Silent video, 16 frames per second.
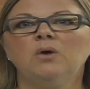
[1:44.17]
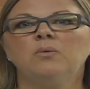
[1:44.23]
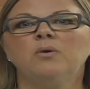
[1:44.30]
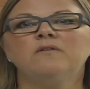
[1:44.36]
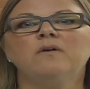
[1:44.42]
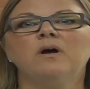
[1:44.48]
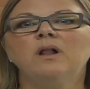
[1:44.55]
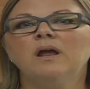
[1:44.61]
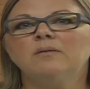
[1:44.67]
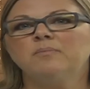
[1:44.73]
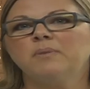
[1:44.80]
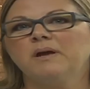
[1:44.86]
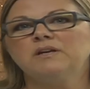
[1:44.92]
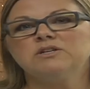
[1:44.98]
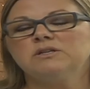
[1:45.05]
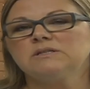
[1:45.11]
We've all had
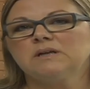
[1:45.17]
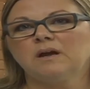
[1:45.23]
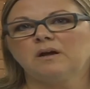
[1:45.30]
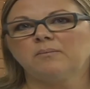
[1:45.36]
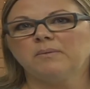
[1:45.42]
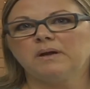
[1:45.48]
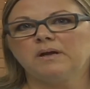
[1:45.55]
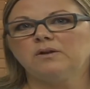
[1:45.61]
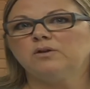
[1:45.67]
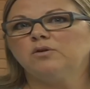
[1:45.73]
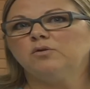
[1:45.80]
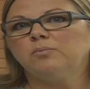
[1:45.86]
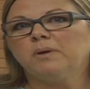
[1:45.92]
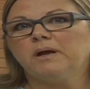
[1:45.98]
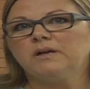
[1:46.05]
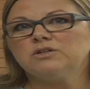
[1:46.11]
patients come in, new
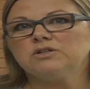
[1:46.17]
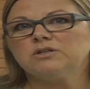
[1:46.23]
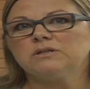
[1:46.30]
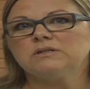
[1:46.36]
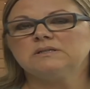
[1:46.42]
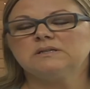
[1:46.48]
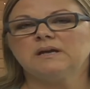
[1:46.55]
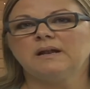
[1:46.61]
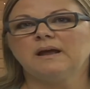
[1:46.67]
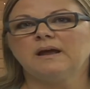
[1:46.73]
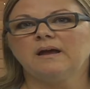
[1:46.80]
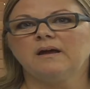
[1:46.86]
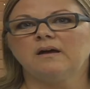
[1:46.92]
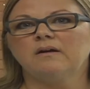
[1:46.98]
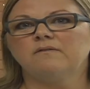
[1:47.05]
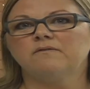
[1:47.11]
patients that
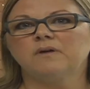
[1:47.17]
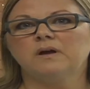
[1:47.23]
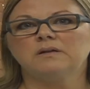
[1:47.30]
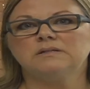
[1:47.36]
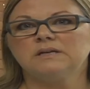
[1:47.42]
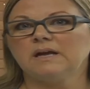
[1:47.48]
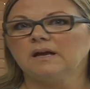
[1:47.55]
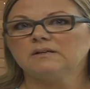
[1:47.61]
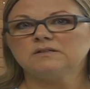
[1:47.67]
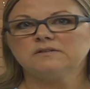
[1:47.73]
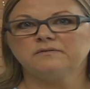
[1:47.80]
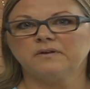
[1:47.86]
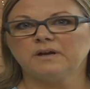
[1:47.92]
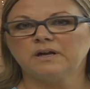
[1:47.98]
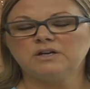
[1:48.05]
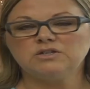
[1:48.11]
have
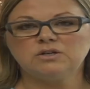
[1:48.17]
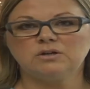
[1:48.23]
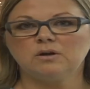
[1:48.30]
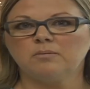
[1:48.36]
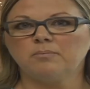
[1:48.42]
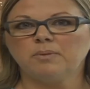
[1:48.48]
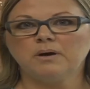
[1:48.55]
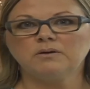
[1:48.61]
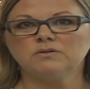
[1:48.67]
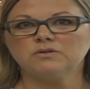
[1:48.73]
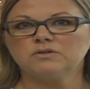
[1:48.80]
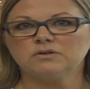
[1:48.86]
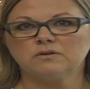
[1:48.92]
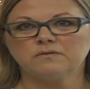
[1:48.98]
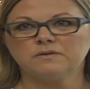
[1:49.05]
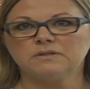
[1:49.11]
decalcification on buccal
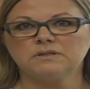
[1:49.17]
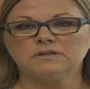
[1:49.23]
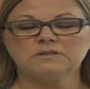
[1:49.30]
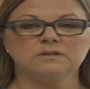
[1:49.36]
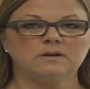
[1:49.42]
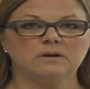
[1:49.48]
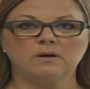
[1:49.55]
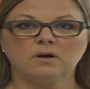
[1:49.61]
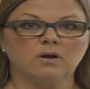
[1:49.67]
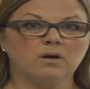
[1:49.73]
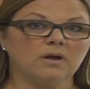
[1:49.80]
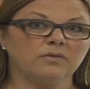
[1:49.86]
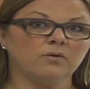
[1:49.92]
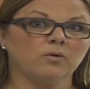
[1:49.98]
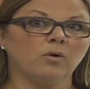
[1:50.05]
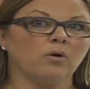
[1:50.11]
surfaces
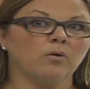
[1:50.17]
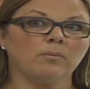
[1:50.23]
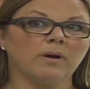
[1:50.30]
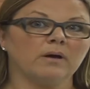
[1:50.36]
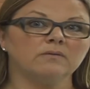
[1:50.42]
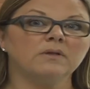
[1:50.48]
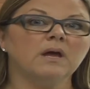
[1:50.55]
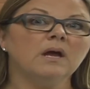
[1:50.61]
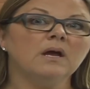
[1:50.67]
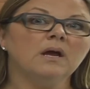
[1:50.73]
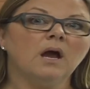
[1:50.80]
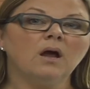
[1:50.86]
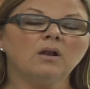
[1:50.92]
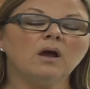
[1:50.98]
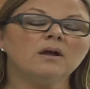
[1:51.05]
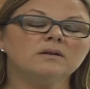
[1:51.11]
in their whole mouth.
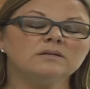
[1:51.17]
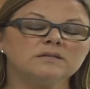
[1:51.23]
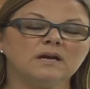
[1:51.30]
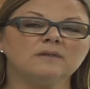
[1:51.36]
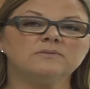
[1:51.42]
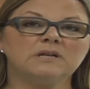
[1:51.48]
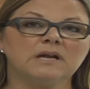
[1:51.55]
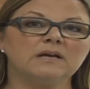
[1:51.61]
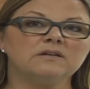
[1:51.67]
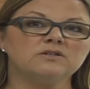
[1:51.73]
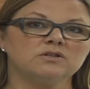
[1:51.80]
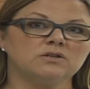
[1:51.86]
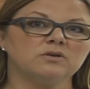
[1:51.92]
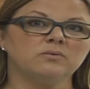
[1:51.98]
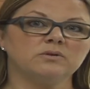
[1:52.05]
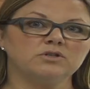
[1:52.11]
A lot of times it has to
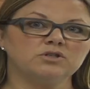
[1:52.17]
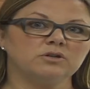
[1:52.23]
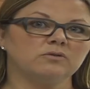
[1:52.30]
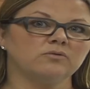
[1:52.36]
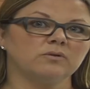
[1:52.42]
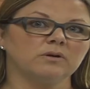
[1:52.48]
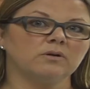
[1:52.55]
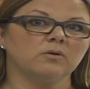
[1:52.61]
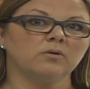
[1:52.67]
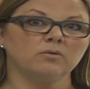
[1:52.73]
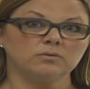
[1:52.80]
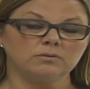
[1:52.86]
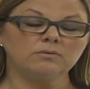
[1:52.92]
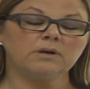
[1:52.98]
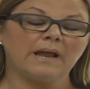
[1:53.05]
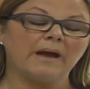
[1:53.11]
do with children, or
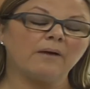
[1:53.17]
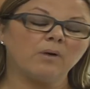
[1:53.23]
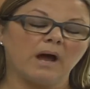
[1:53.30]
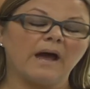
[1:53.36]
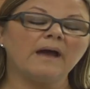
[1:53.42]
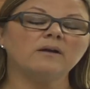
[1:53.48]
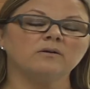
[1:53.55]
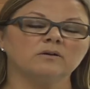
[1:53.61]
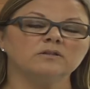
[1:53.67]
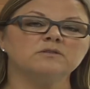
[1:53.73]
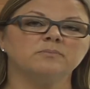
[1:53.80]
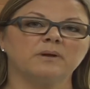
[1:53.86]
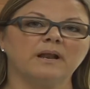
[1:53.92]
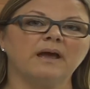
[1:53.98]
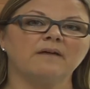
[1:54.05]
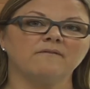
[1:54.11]
now adults,
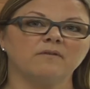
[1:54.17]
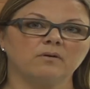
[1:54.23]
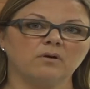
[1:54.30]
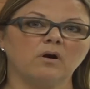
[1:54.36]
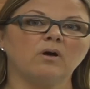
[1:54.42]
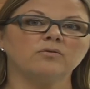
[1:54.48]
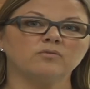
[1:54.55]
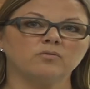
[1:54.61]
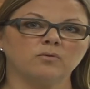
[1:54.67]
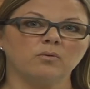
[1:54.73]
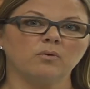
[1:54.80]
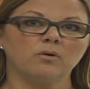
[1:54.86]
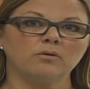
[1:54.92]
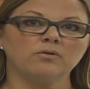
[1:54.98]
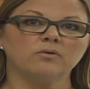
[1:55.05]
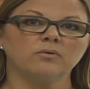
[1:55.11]
but have gone through
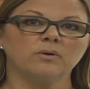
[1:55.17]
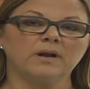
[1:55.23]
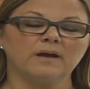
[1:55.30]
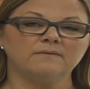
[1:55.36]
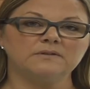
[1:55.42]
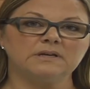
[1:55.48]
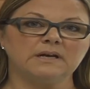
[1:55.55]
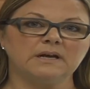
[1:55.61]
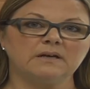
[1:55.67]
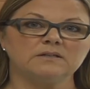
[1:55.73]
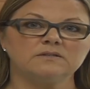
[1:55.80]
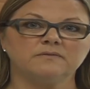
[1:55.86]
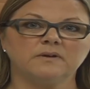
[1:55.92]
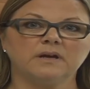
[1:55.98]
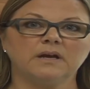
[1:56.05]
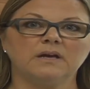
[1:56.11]
ortho and have
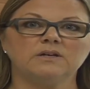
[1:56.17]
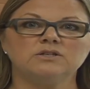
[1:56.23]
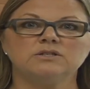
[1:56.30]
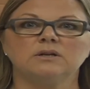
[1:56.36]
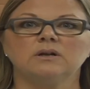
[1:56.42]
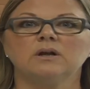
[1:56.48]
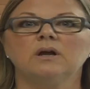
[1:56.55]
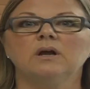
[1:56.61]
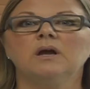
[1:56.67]
decalcification.